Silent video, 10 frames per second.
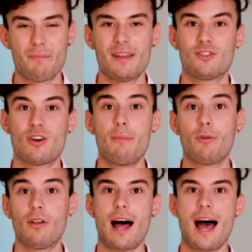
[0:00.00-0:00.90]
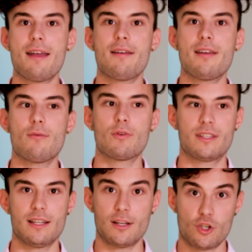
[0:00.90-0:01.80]
being trouble, I
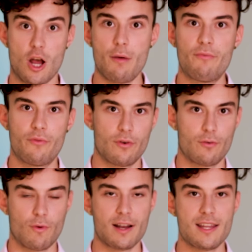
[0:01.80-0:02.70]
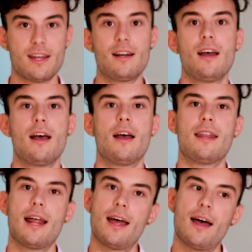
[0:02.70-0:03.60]
was in a job for 1 year
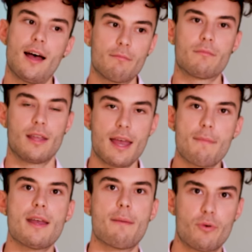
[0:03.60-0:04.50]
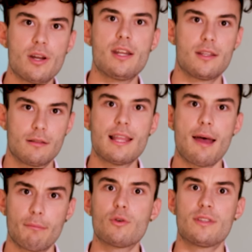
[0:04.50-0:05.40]
that gave me a pretty
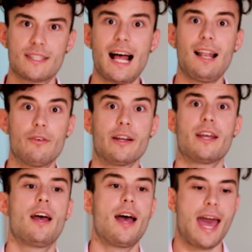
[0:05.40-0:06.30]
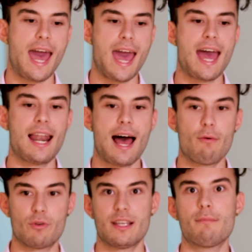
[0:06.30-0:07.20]
damn good salary, and
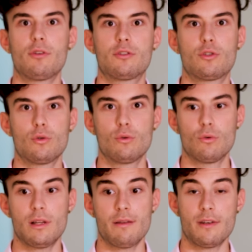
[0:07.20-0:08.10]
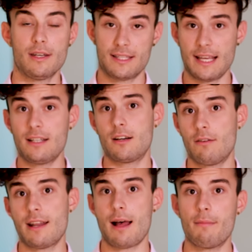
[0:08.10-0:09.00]
I was able to live in the center
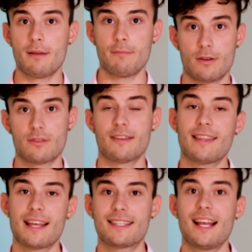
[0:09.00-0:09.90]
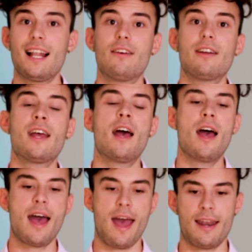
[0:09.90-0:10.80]
of Dublin because of that salary,
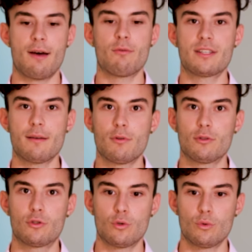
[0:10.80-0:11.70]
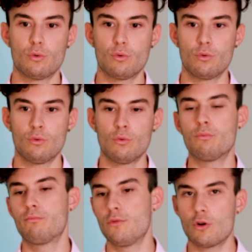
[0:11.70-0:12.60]
and I was able to,
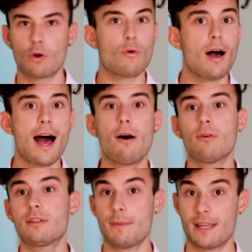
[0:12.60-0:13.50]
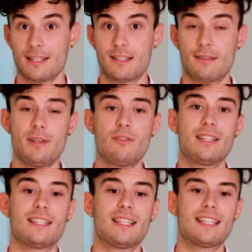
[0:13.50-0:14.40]
you know, go out, make
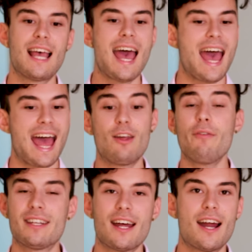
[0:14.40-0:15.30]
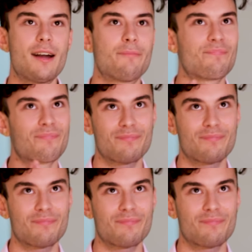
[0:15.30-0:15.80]
experiences. And over there,